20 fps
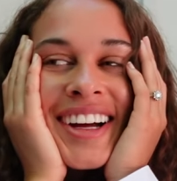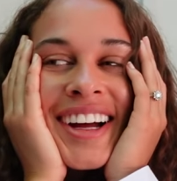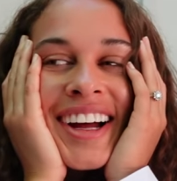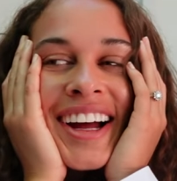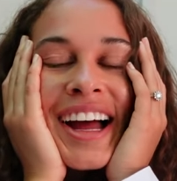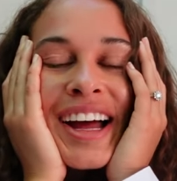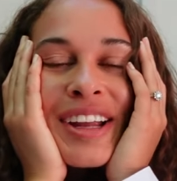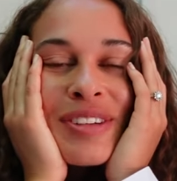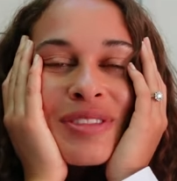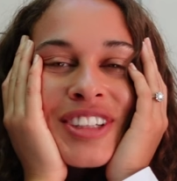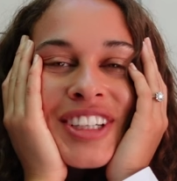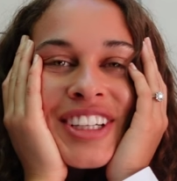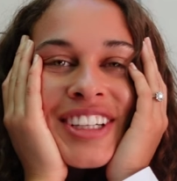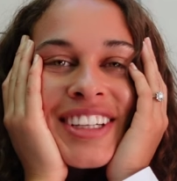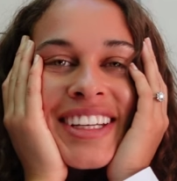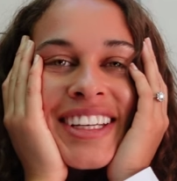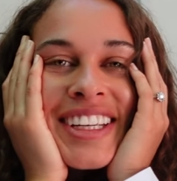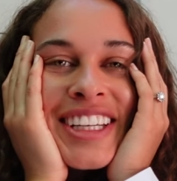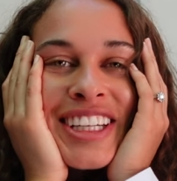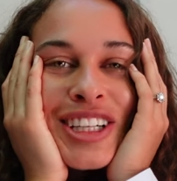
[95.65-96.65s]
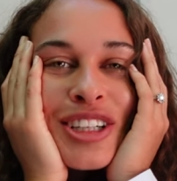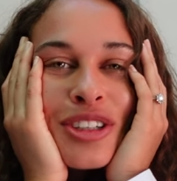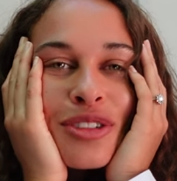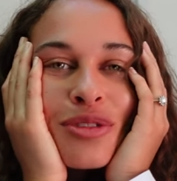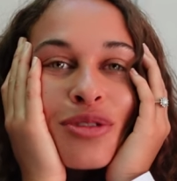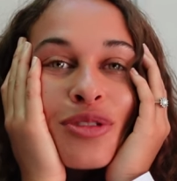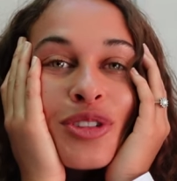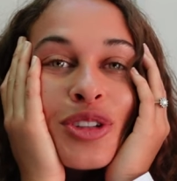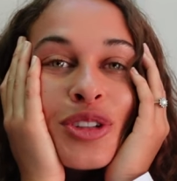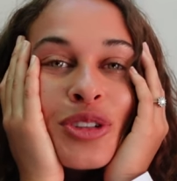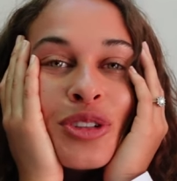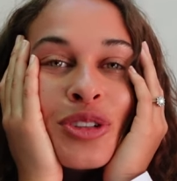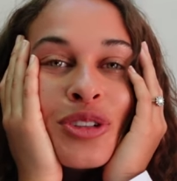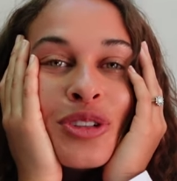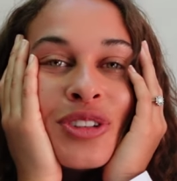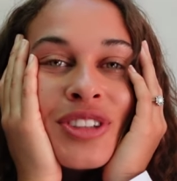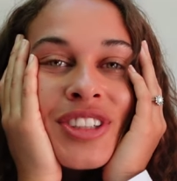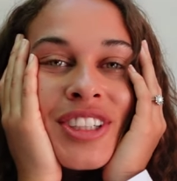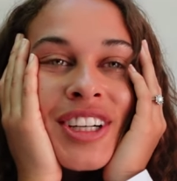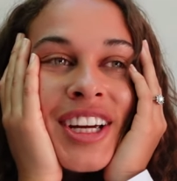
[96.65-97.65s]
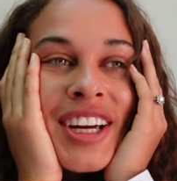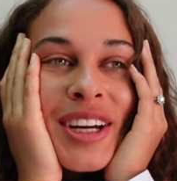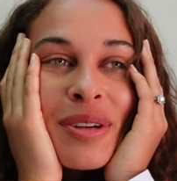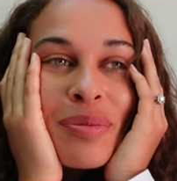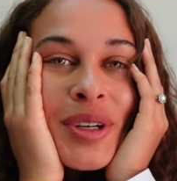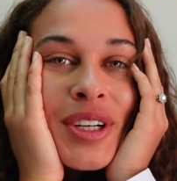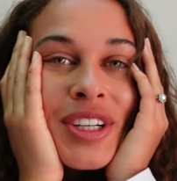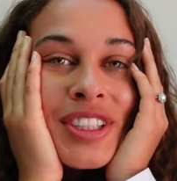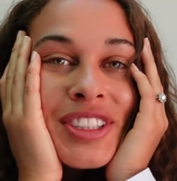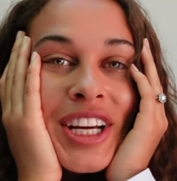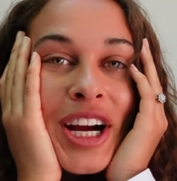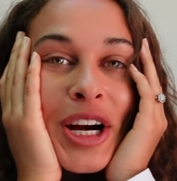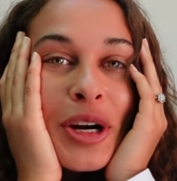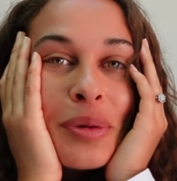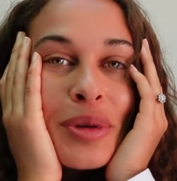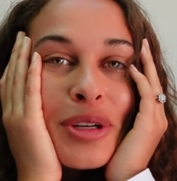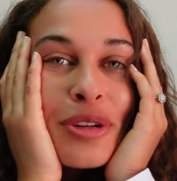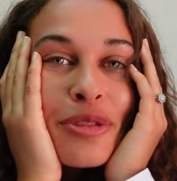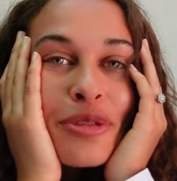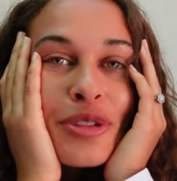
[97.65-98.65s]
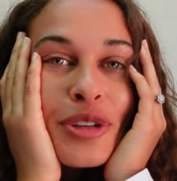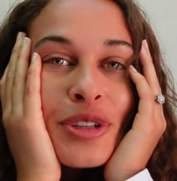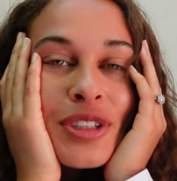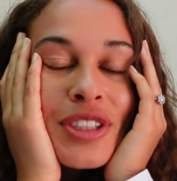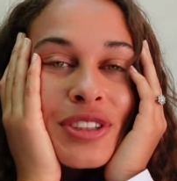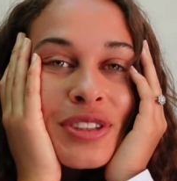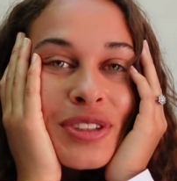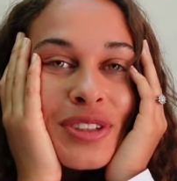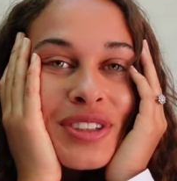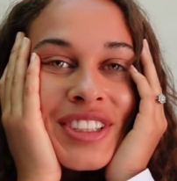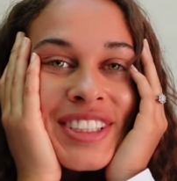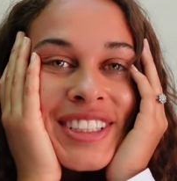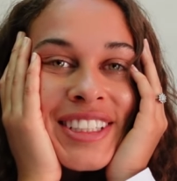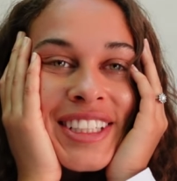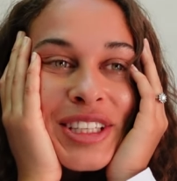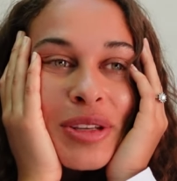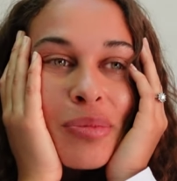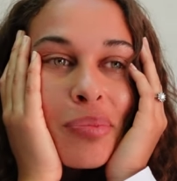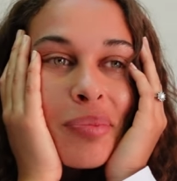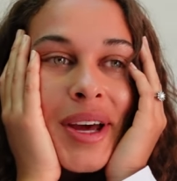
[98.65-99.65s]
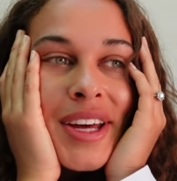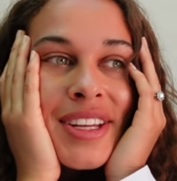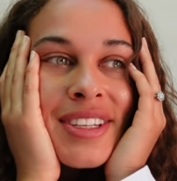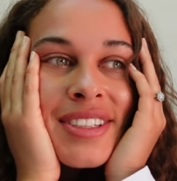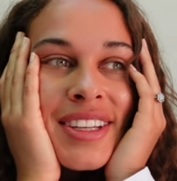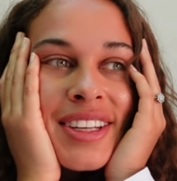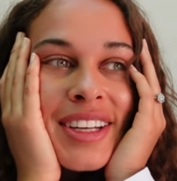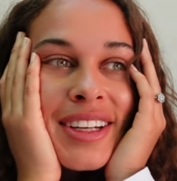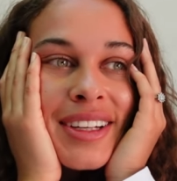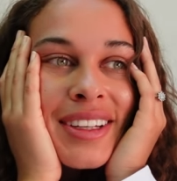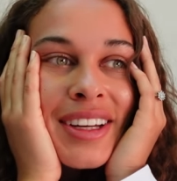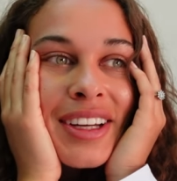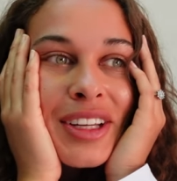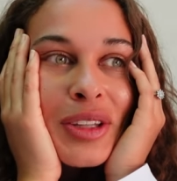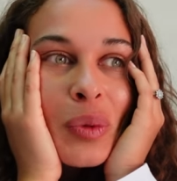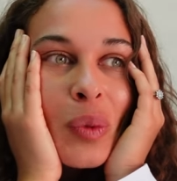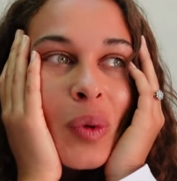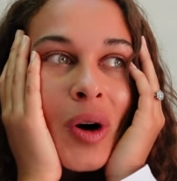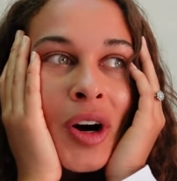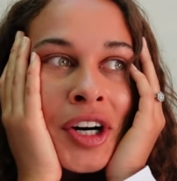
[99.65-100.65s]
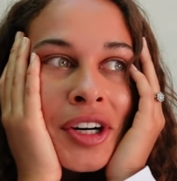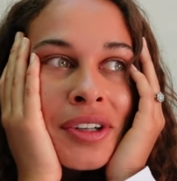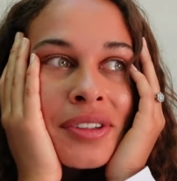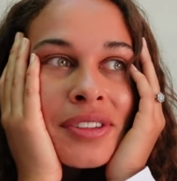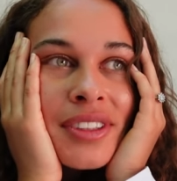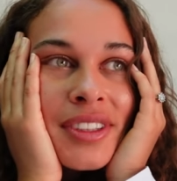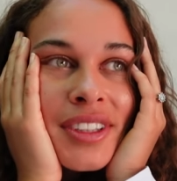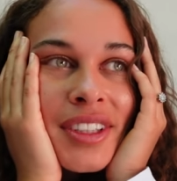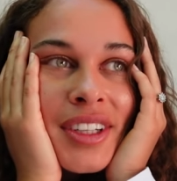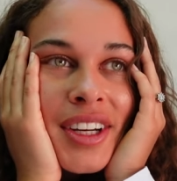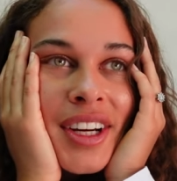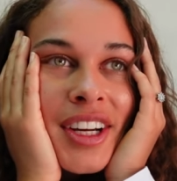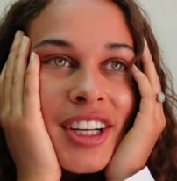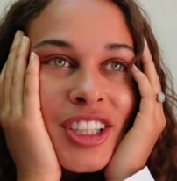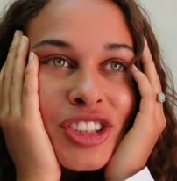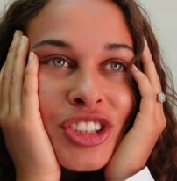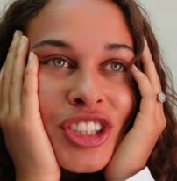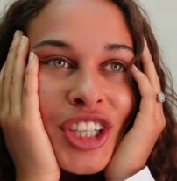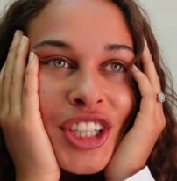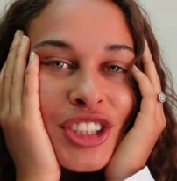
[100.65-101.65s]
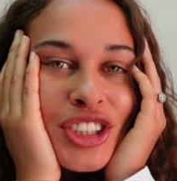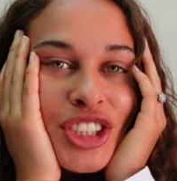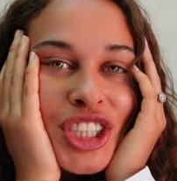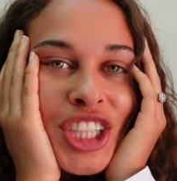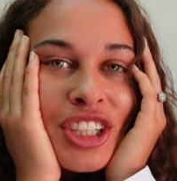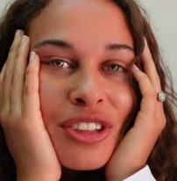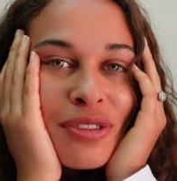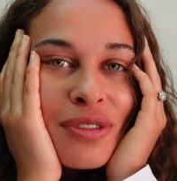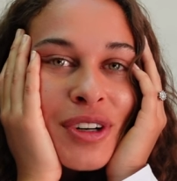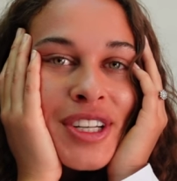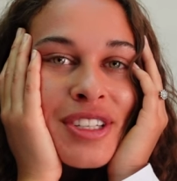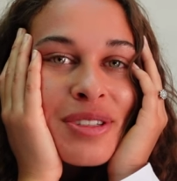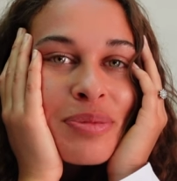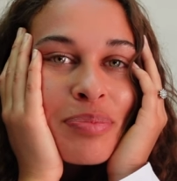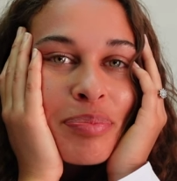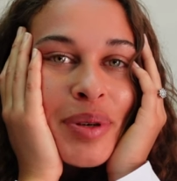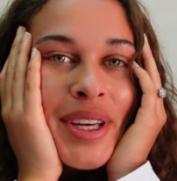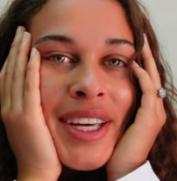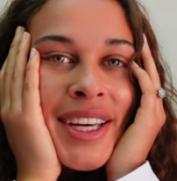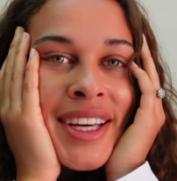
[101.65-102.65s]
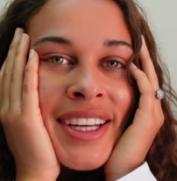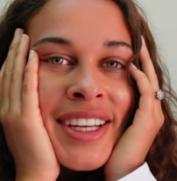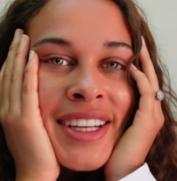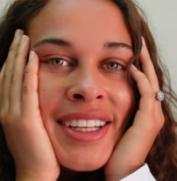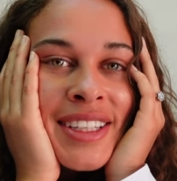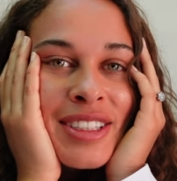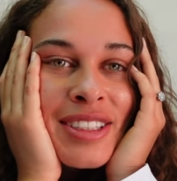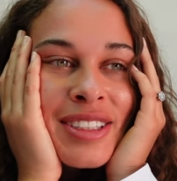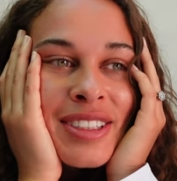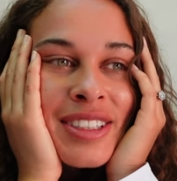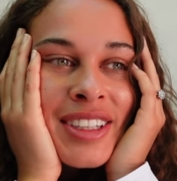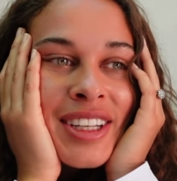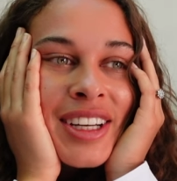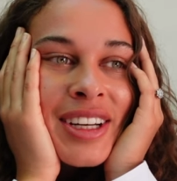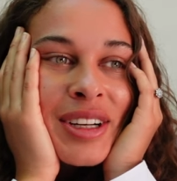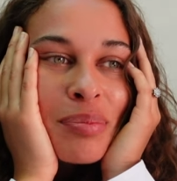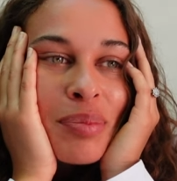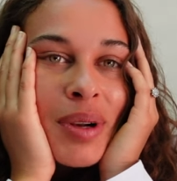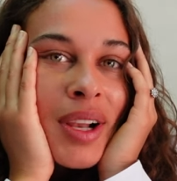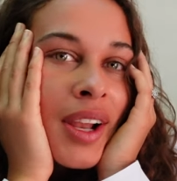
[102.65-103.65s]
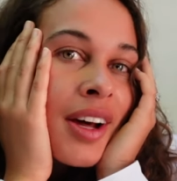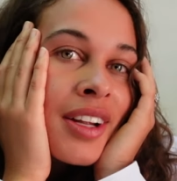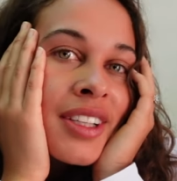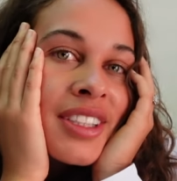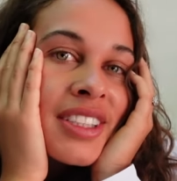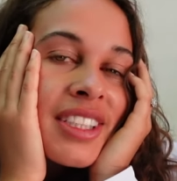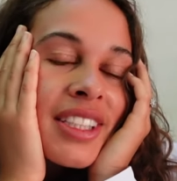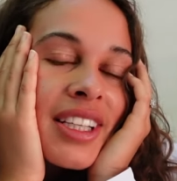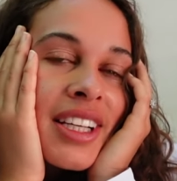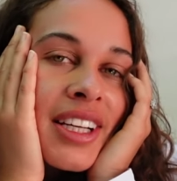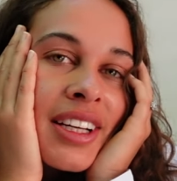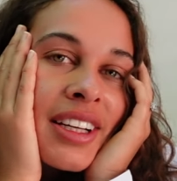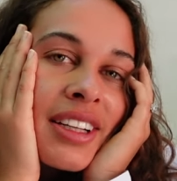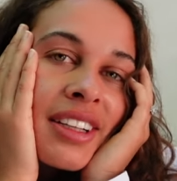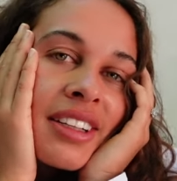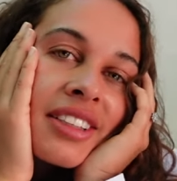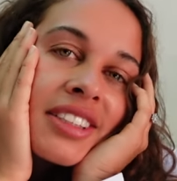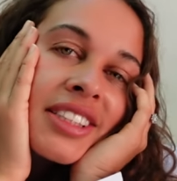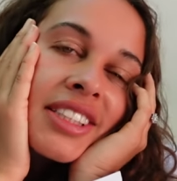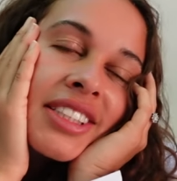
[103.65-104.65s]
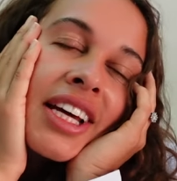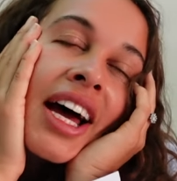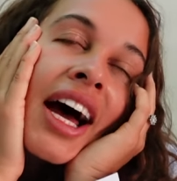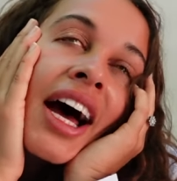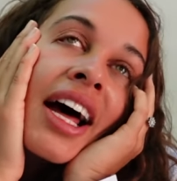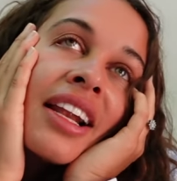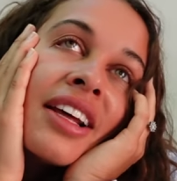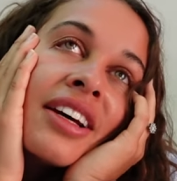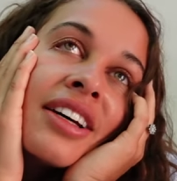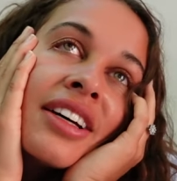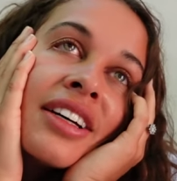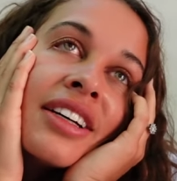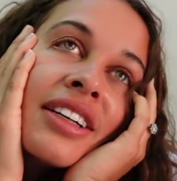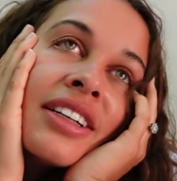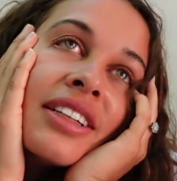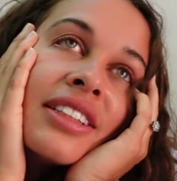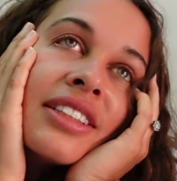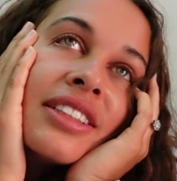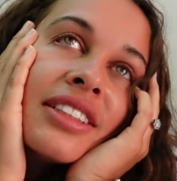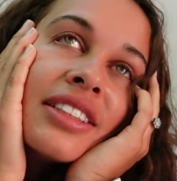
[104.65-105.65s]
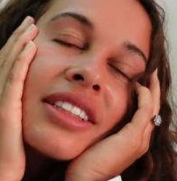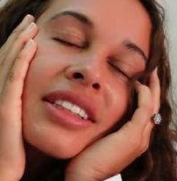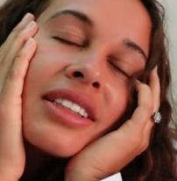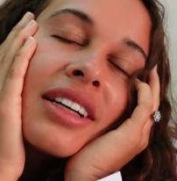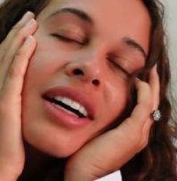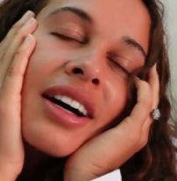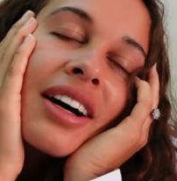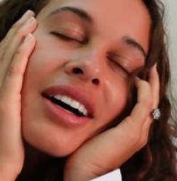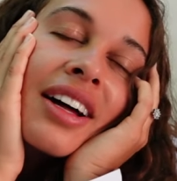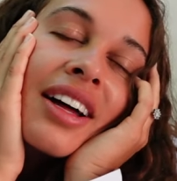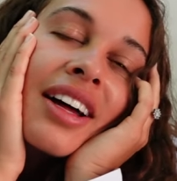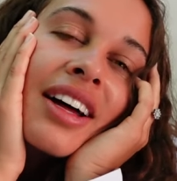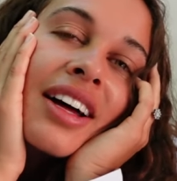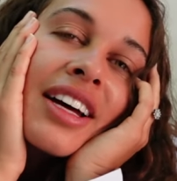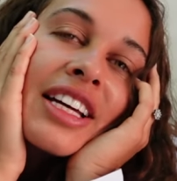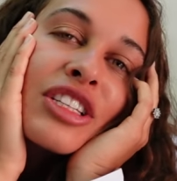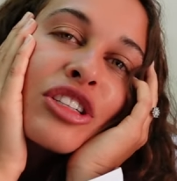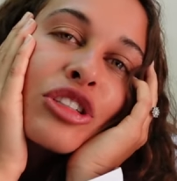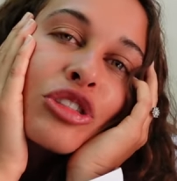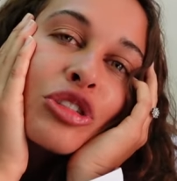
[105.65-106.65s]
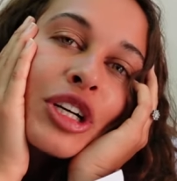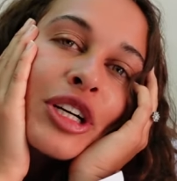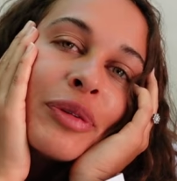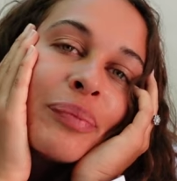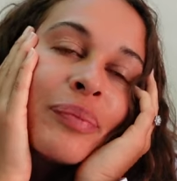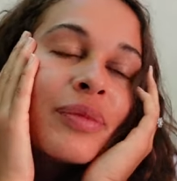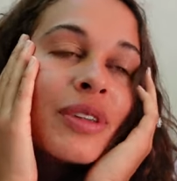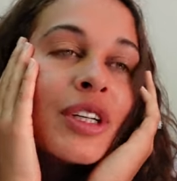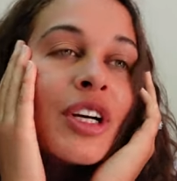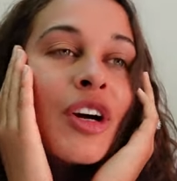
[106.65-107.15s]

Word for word: And we're gonna eat good food because Caribbean food is honestly the best thing in the world. Jerk chicken, rice and peas, plantain, salads. Ugh, it's a dream.